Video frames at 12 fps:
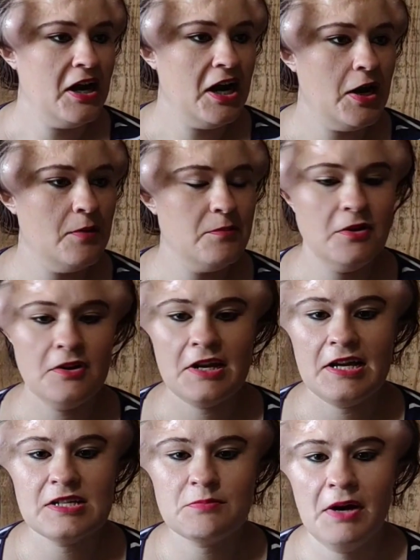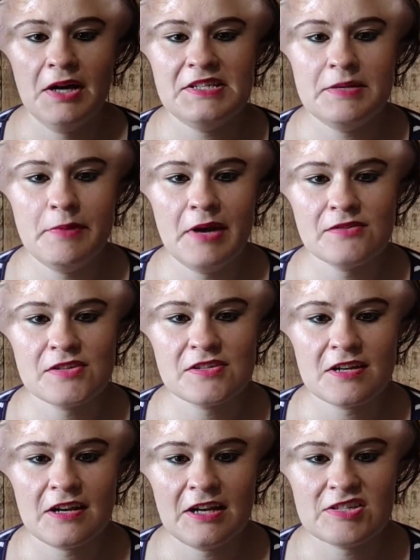not as Mighty Mouse as
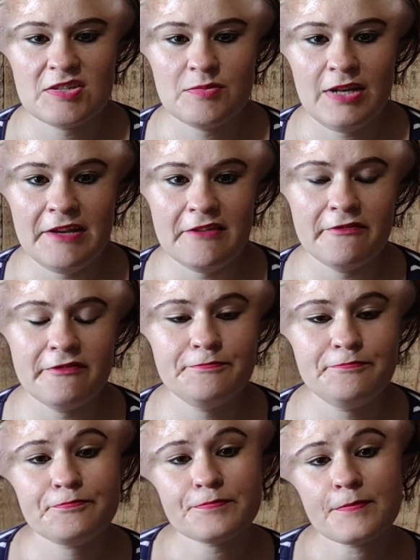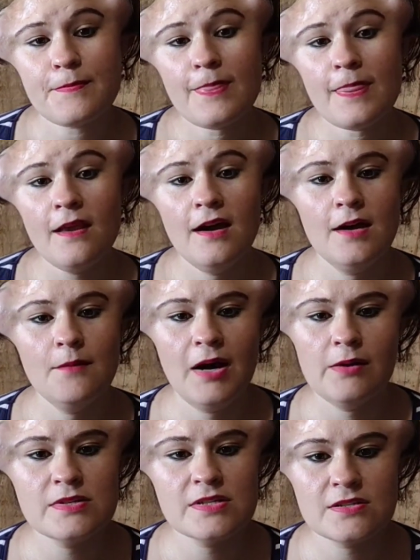I'd like to believe.
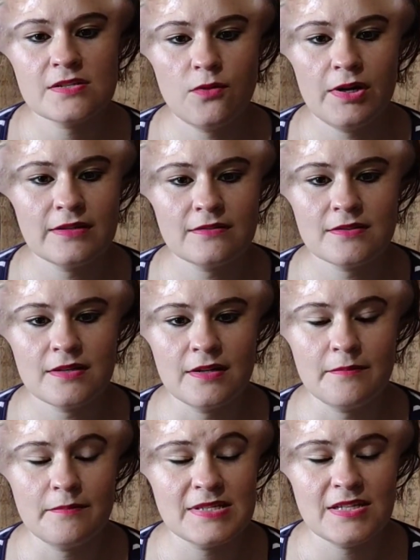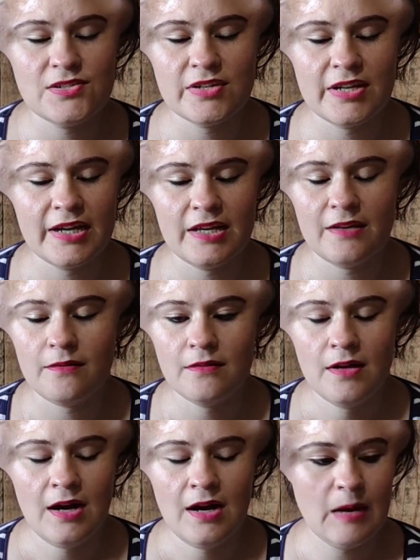I was quite busy today,
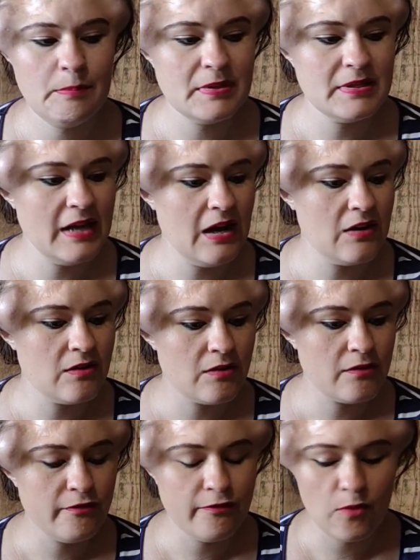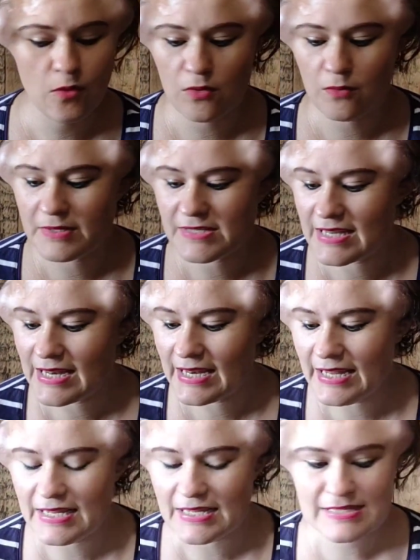up and down on the floor, busy
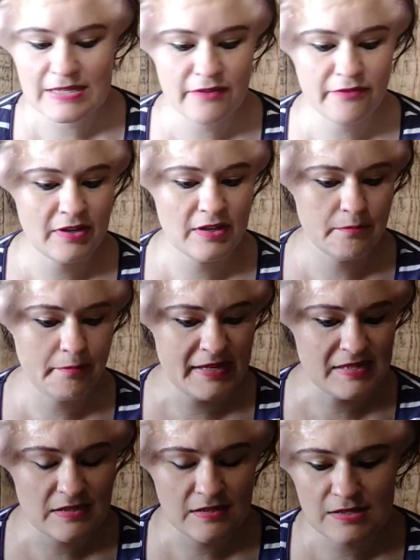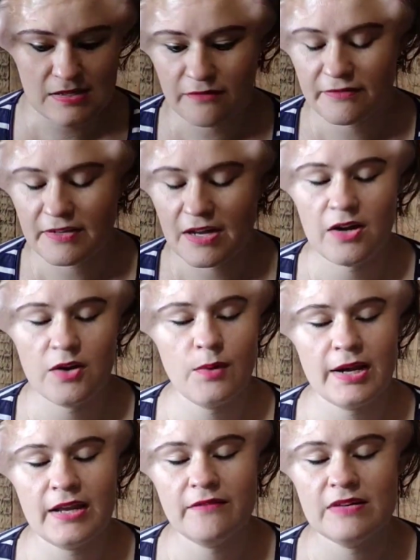cleaning stuff here, pasting stuff down or
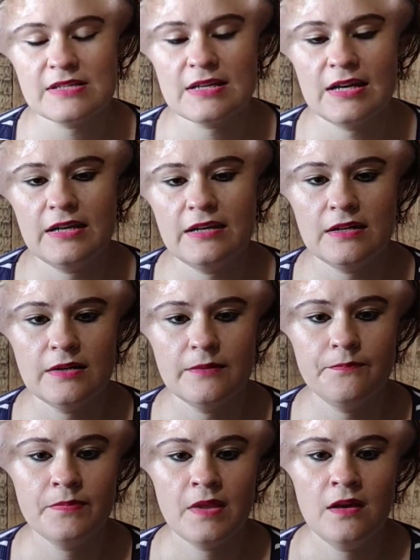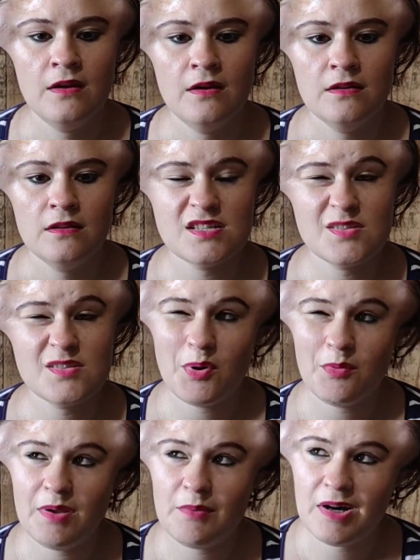whatever's. And this is
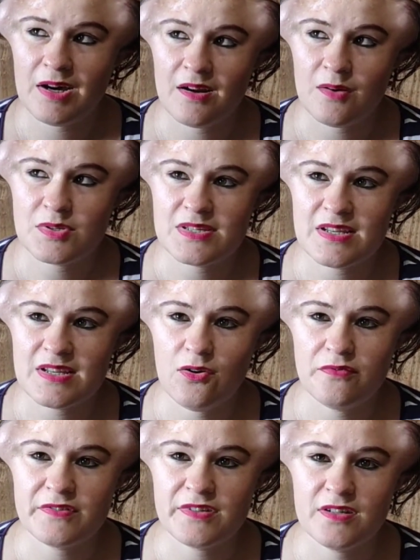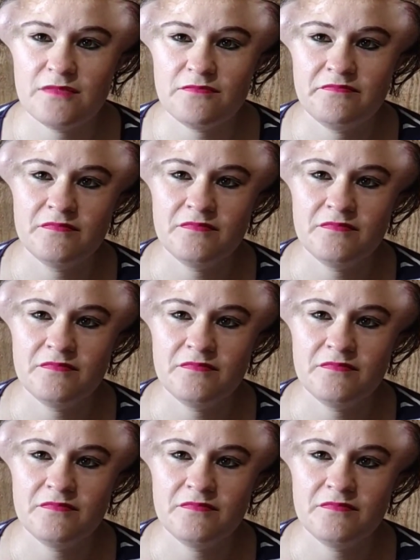probably about, I would say, after